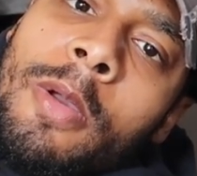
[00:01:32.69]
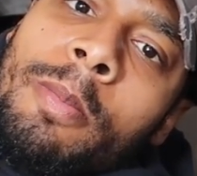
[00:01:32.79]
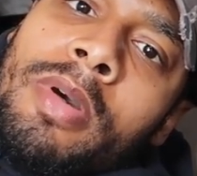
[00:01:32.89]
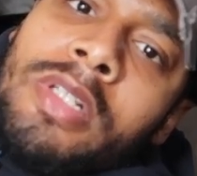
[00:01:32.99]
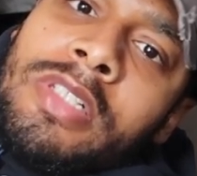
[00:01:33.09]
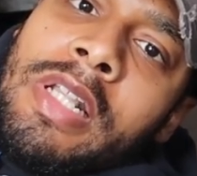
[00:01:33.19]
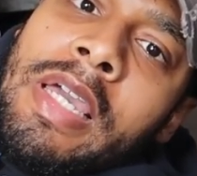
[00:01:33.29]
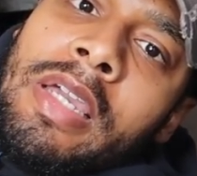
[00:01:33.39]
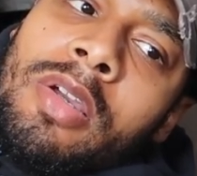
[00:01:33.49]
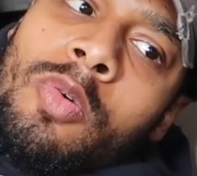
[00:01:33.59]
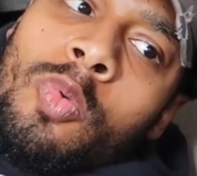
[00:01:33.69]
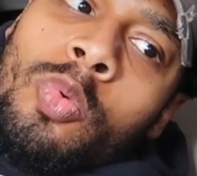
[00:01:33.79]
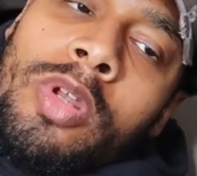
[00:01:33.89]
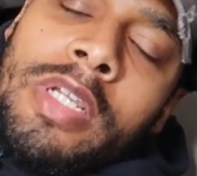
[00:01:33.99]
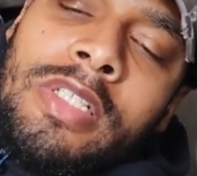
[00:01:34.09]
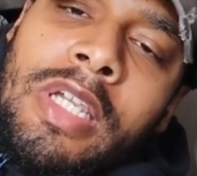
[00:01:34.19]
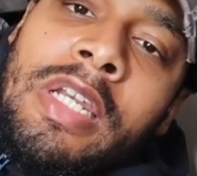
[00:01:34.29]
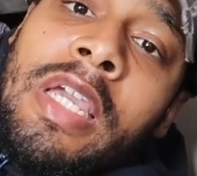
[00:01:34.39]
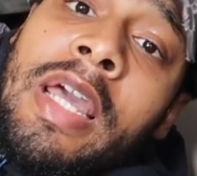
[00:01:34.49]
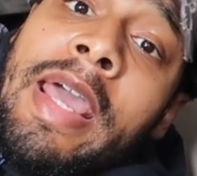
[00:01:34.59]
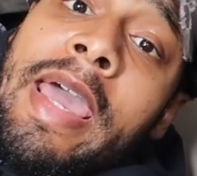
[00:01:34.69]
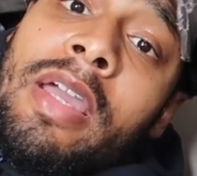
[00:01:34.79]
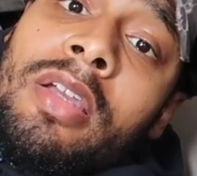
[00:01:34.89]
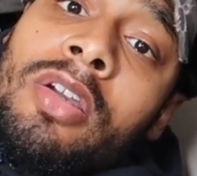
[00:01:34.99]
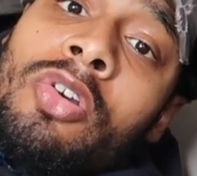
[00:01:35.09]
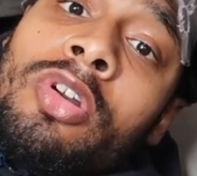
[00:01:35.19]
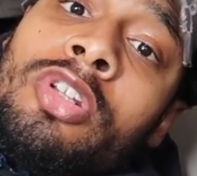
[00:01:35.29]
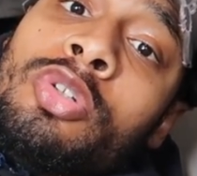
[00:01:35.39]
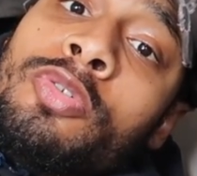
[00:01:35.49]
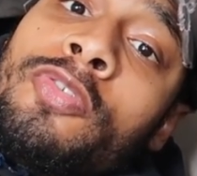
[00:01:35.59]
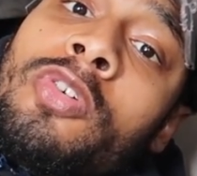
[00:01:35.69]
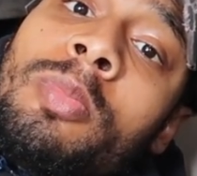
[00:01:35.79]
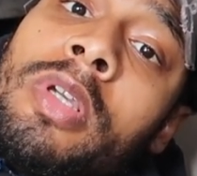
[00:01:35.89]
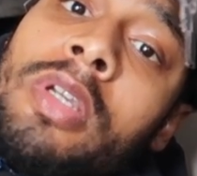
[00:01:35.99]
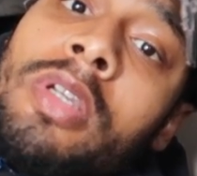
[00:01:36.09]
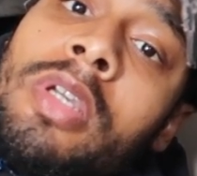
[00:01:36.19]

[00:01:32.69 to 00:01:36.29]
But it's like, what is any of that gonna do for me?